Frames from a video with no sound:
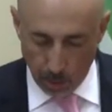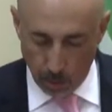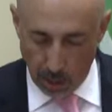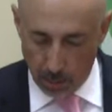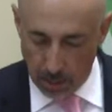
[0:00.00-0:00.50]

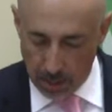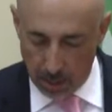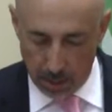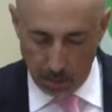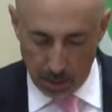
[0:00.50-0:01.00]
We have
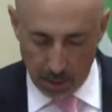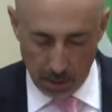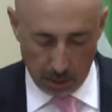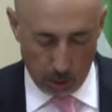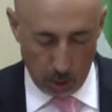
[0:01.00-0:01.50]
resident
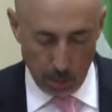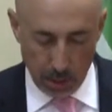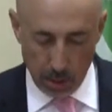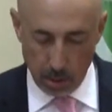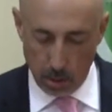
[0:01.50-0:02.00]
embassies in
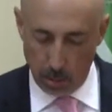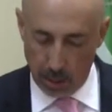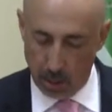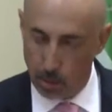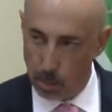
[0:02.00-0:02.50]
Cuba,
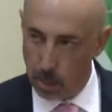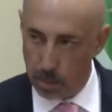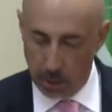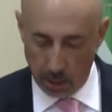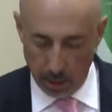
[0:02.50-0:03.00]
Dominican
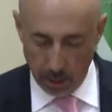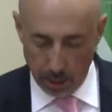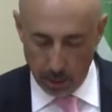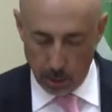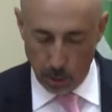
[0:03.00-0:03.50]
Republic,
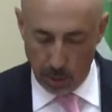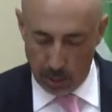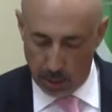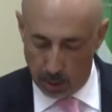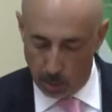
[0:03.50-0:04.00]

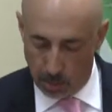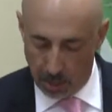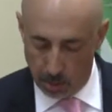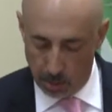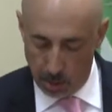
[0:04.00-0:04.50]
Trinidad and
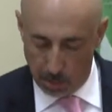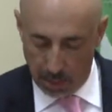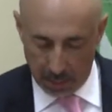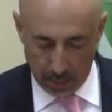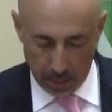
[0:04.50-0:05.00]
Tobago,
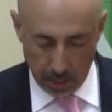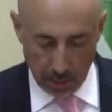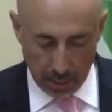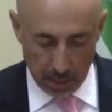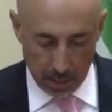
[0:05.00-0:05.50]
Jamaica,
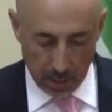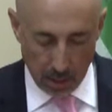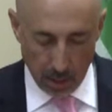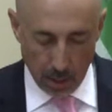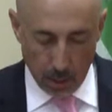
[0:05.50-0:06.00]
Haiti,
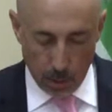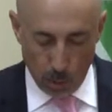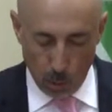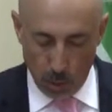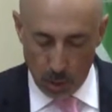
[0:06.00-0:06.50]

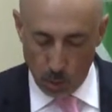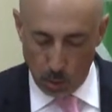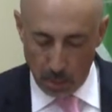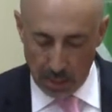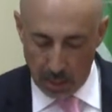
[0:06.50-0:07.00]
through which we
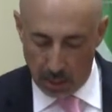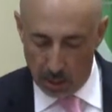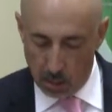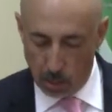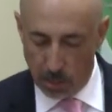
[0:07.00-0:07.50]
maintain
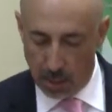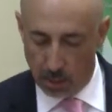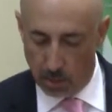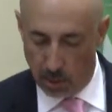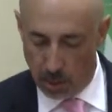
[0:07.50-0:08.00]

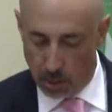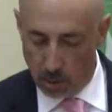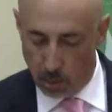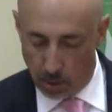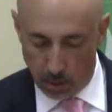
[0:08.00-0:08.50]
diplomatic
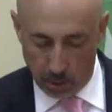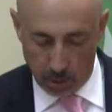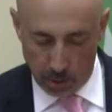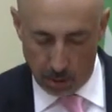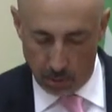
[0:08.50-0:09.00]
relations with all
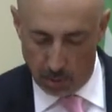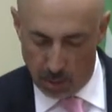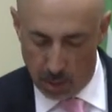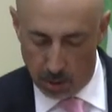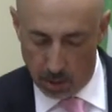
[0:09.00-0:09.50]
countries of the
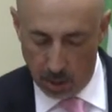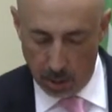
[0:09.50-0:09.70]
region.